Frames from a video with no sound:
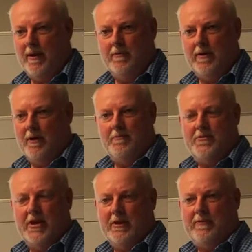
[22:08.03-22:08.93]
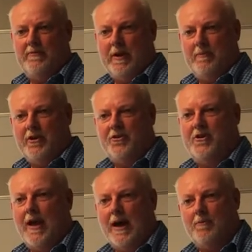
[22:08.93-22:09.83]
uh, you know, 10 or 15 metres
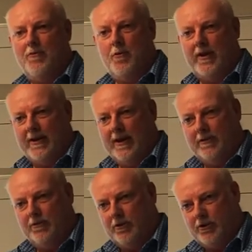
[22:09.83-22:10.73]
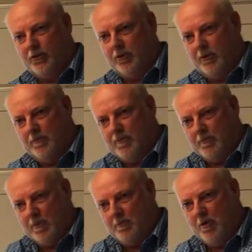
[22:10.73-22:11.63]
down before you get down to the sort of the, the,
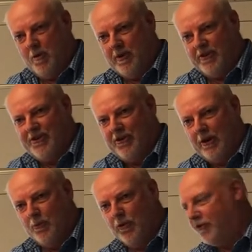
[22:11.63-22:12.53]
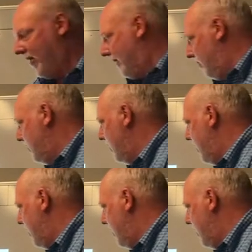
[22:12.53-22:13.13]
the permanent saturated water table